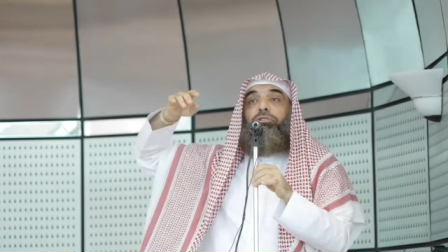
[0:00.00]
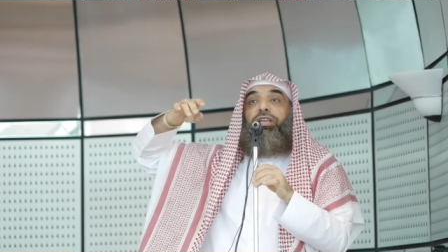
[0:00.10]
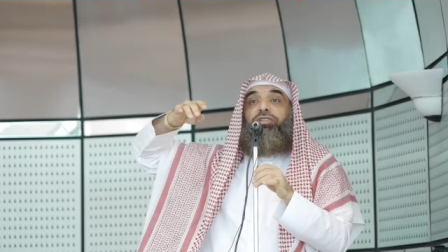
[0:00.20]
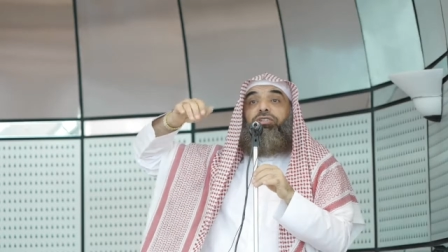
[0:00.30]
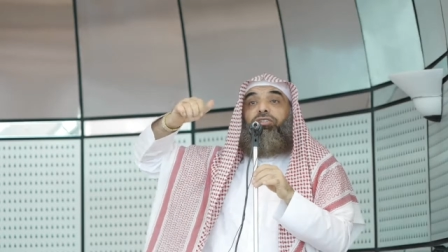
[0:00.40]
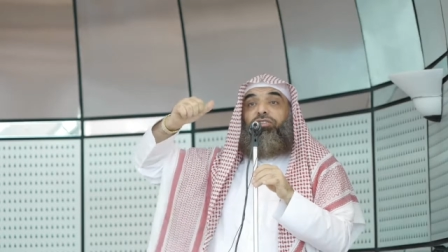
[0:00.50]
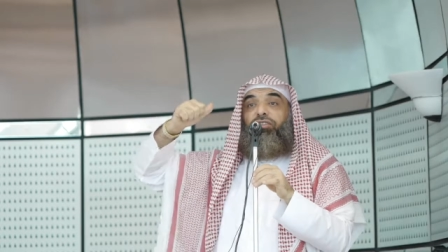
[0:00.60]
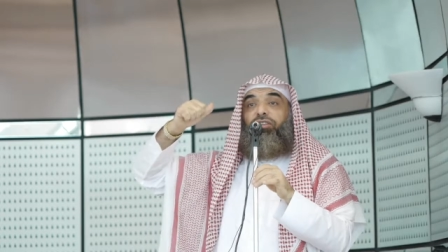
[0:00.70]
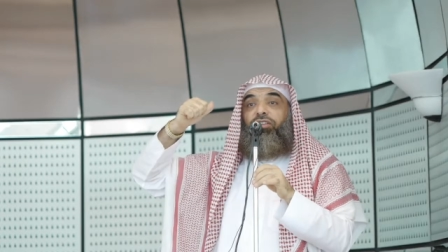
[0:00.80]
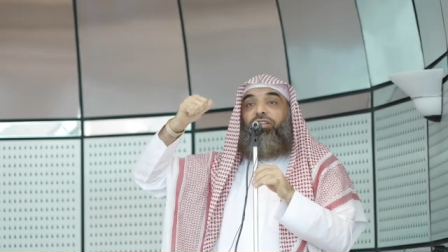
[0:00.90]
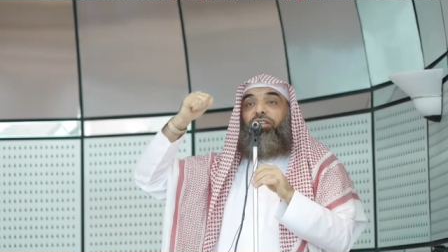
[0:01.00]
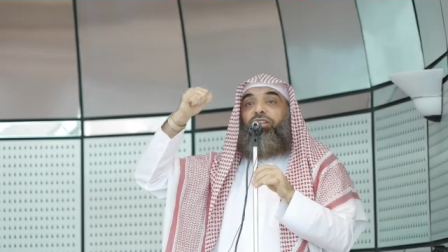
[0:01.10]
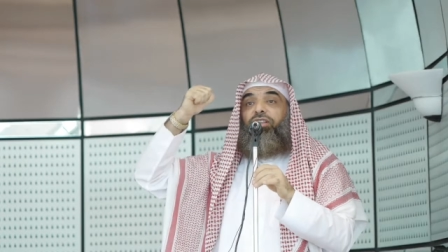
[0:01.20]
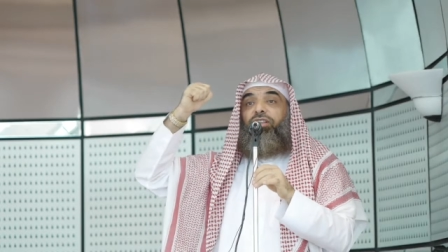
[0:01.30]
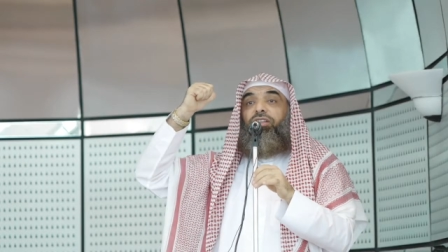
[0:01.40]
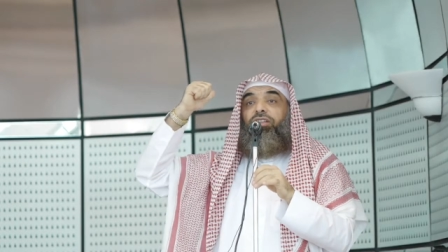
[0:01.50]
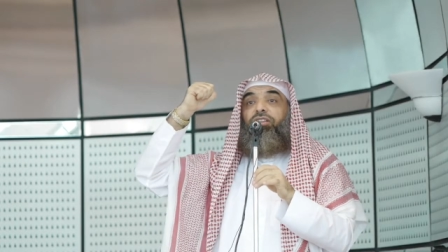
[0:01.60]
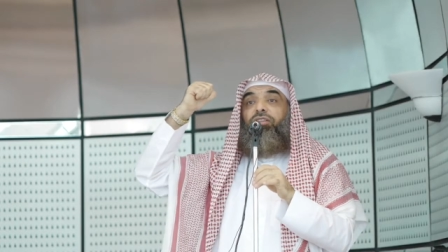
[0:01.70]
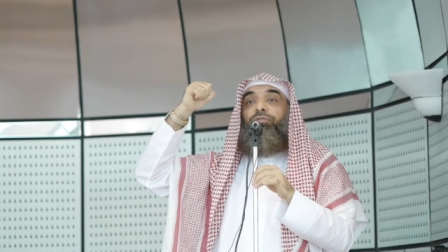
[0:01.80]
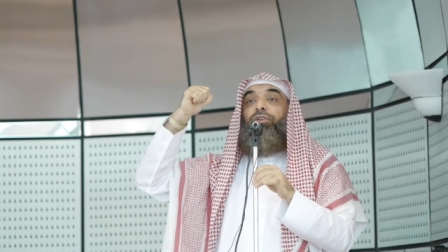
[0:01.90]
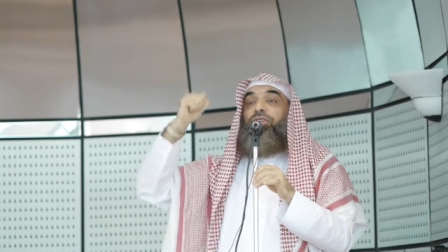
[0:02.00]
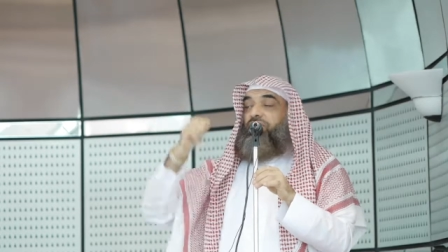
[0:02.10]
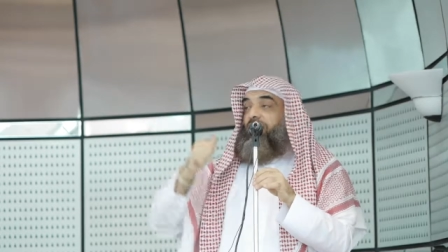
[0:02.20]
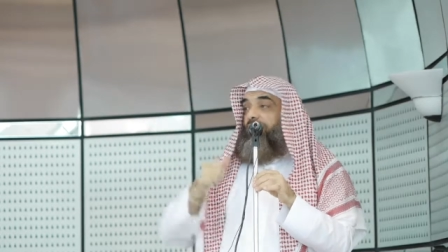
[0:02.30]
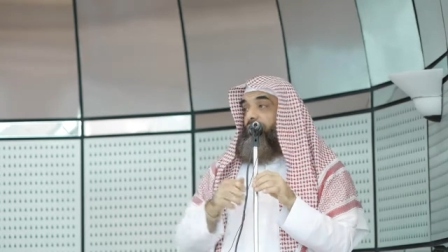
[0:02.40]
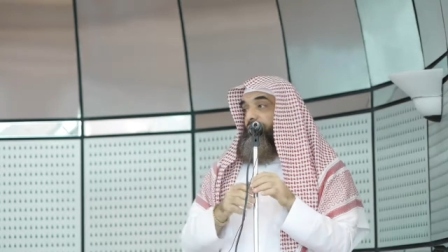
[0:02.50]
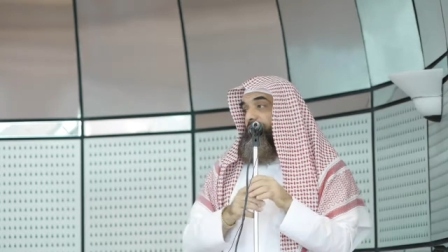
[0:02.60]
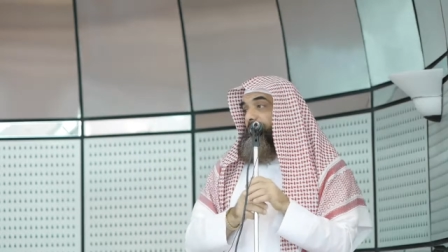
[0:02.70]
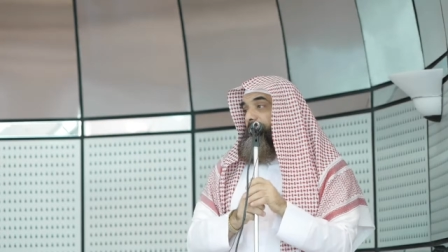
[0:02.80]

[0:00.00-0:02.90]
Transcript: reached the first side of it.